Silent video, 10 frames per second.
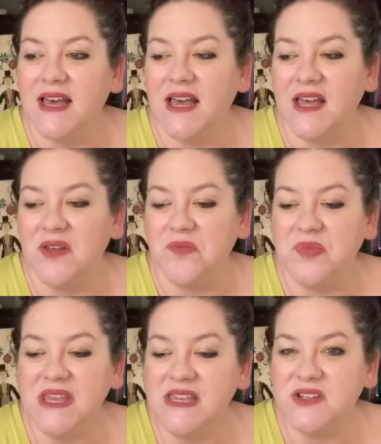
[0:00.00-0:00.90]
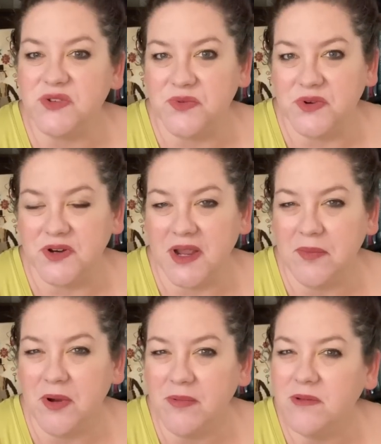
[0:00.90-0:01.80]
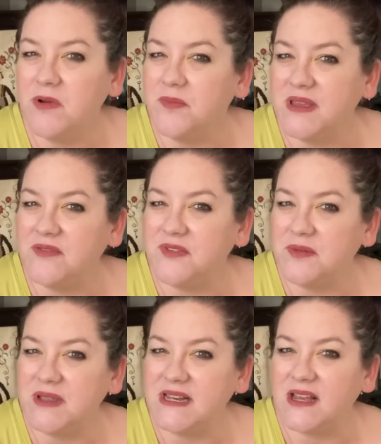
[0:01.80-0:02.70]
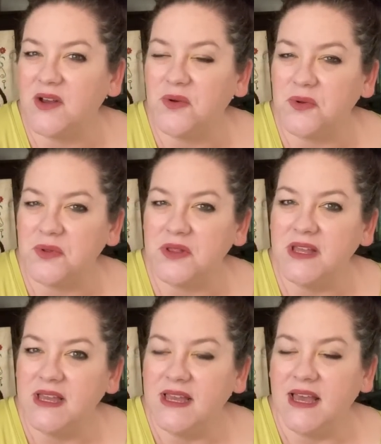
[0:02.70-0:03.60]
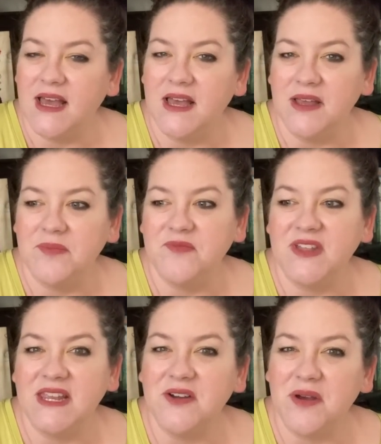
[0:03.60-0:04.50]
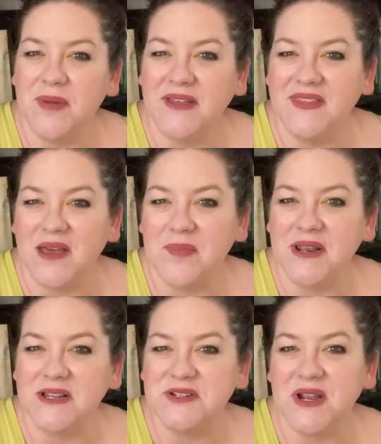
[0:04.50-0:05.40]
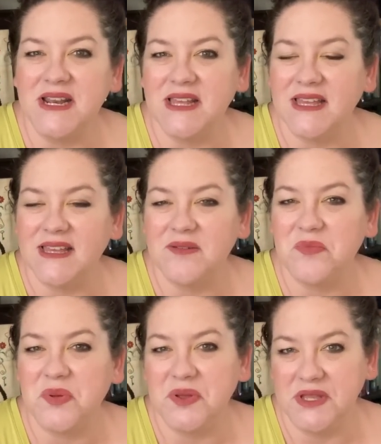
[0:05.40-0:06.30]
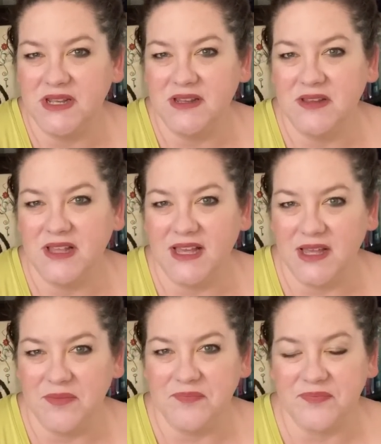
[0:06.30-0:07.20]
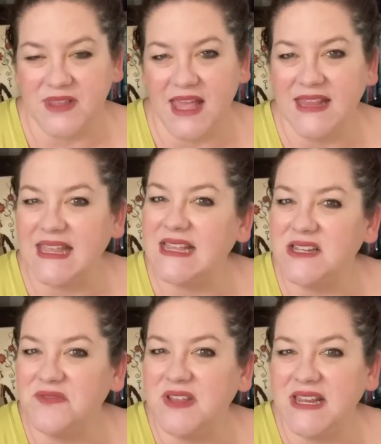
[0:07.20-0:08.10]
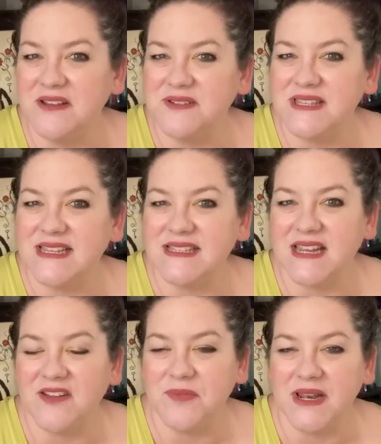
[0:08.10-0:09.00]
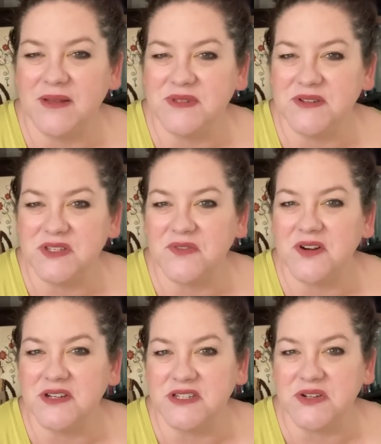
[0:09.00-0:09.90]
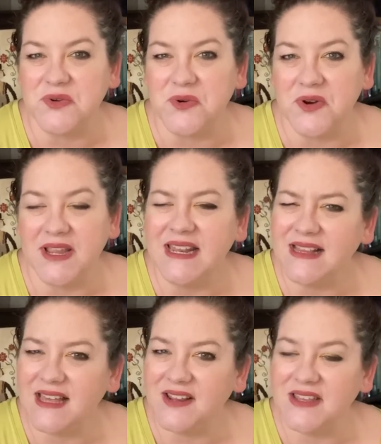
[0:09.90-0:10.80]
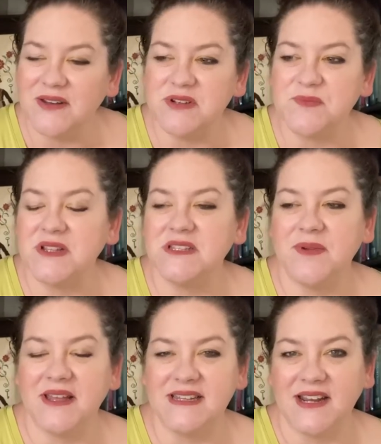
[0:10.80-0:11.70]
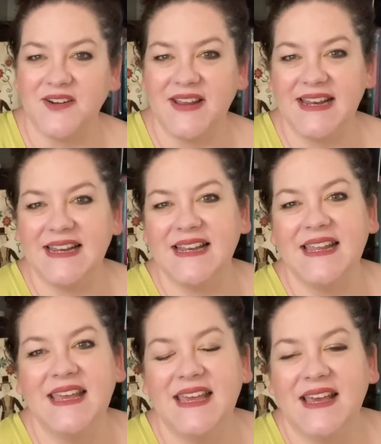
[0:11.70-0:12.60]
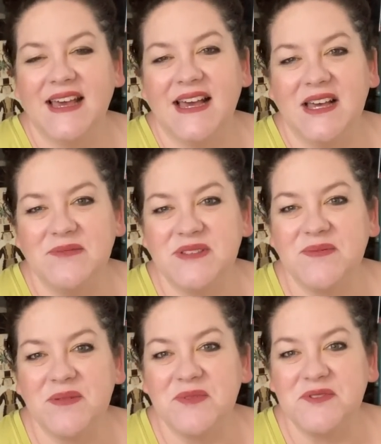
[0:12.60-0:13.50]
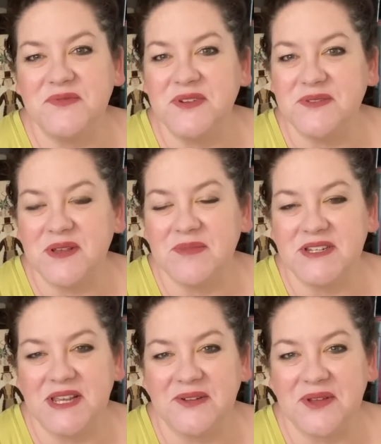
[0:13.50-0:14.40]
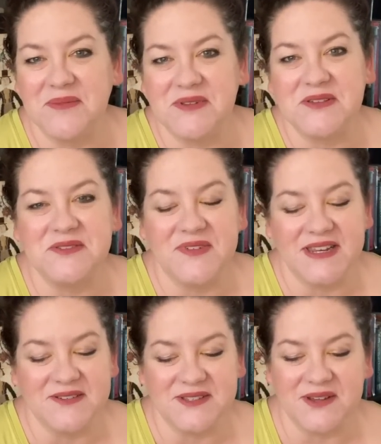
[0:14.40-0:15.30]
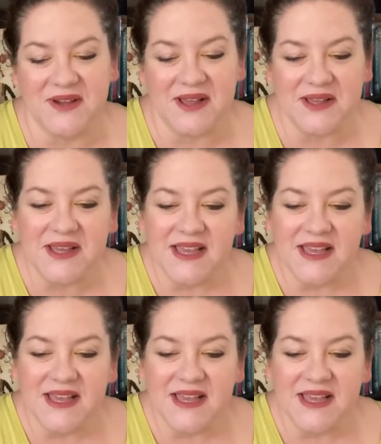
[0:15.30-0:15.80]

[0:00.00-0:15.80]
and bee tour. I probably won't be filming a whole video about that, but I'll try to put at the end of videos things that I've been up to as far as decor. I get a lot of good response about decorating, and some of the most views on my channel come to those videos, so I'll